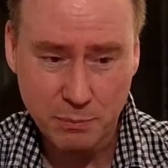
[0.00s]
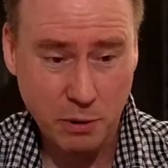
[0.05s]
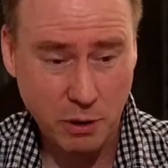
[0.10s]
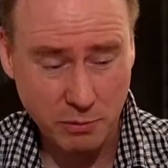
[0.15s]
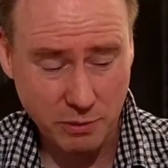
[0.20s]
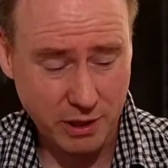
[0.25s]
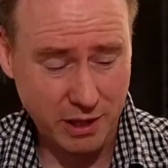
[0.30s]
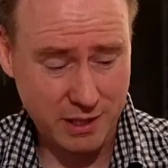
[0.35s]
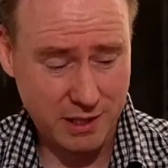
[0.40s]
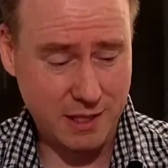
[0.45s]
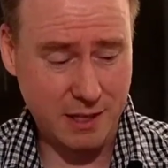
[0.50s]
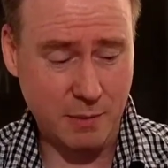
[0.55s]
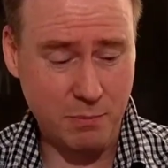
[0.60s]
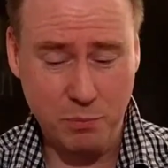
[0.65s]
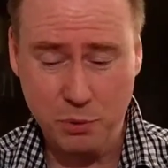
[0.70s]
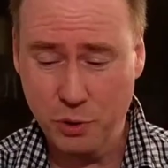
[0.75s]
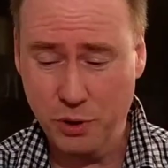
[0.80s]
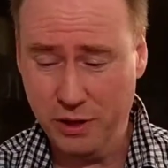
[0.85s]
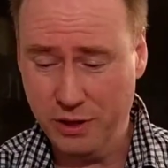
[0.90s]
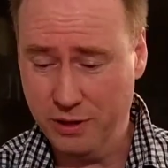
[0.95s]
Probably at
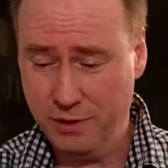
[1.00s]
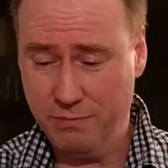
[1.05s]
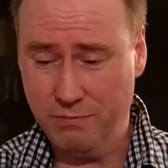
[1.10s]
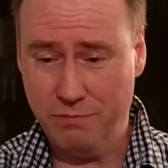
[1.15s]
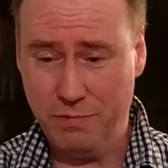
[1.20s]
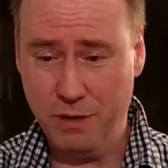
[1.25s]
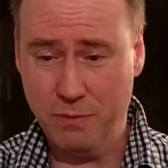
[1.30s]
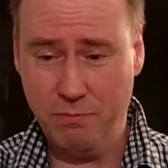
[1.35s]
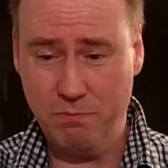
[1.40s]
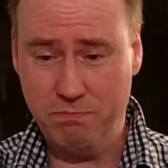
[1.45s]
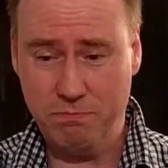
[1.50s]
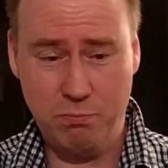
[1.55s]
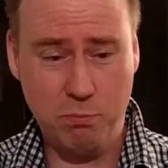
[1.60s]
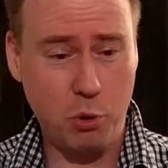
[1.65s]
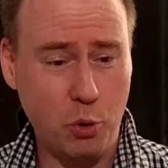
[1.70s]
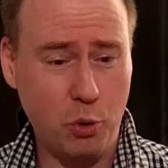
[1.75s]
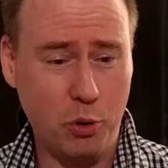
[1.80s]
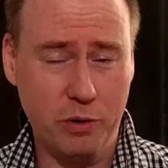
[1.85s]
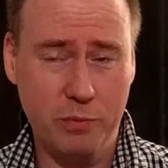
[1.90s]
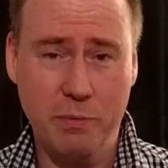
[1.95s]
some point the
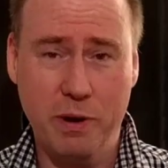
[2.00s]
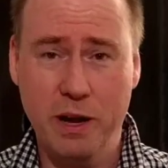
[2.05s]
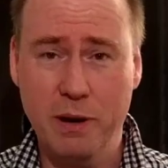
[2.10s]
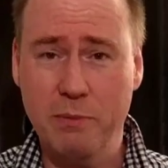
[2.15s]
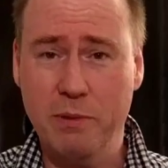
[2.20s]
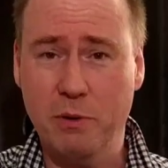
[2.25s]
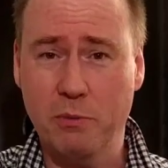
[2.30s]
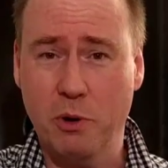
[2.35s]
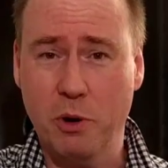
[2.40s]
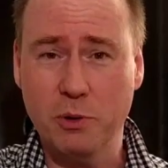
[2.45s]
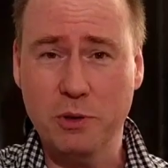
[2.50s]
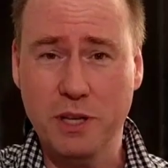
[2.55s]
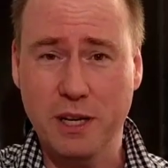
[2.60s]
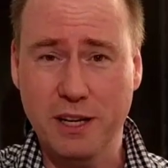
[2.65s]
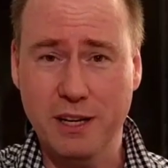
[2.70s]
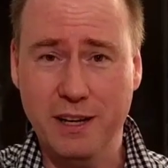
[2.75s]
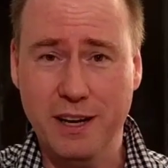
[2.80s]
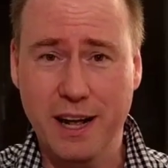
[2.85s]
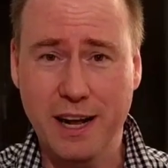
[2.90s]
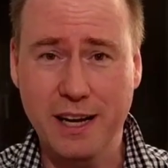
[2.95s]
board might have been
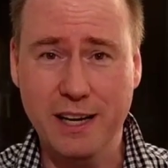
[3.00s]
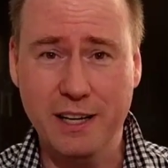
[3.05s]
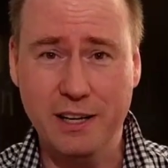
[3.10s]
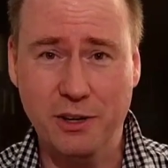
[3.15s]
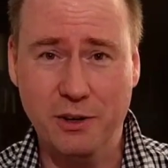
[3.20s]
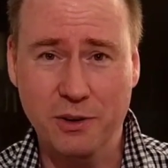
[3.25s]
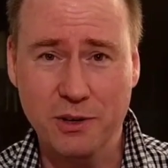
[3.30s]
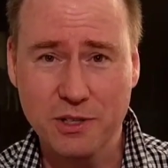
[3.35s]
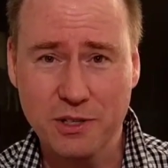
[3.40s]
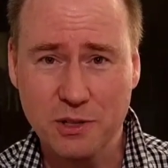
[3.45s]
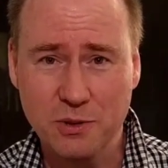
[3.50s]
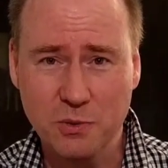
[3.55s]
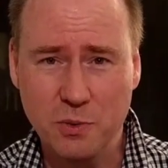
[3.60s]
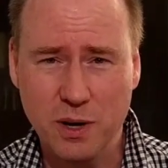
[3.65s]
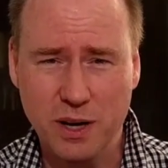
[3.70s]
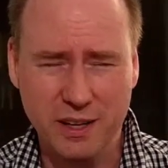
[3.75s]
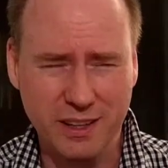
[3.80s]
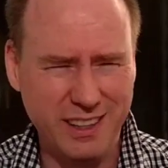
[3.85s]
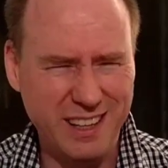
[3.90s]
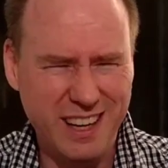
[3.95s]
rotated 90 degrees as
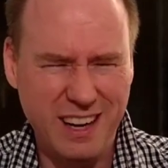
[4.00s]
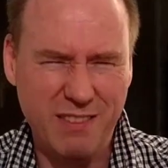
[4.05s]
well.